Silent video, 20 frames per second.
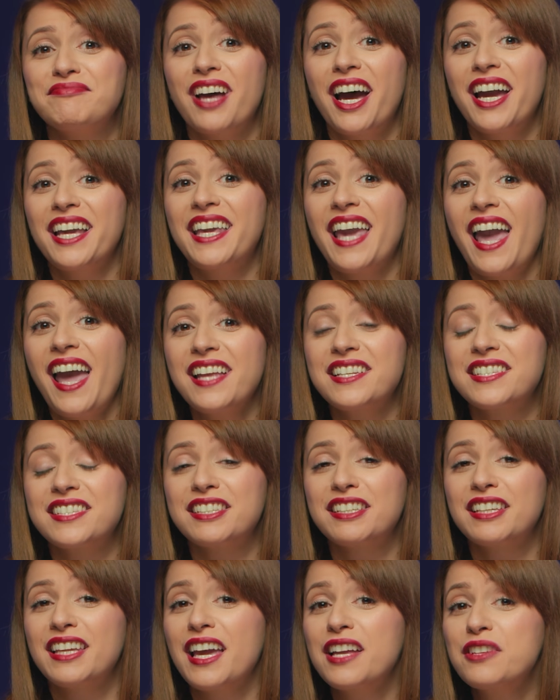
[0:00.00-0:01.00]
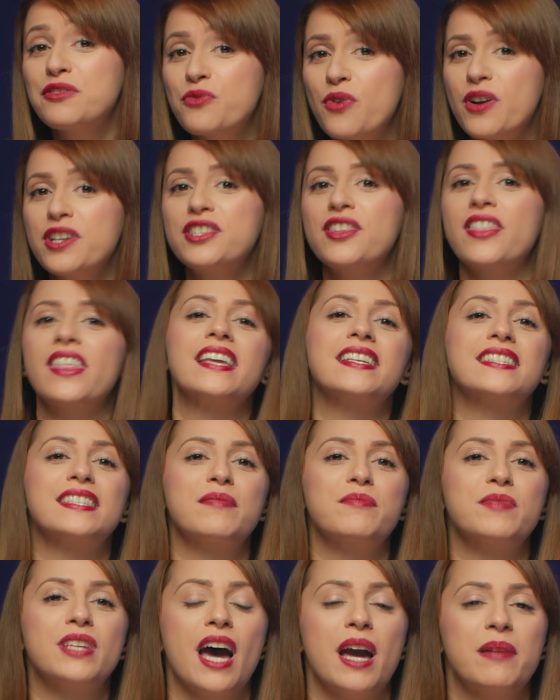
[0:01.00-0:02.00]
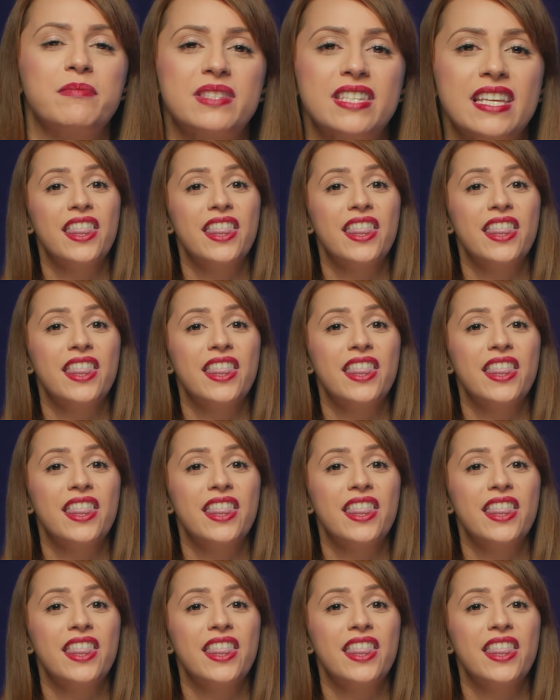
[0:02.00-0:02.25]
I get, can't rush things sometimes.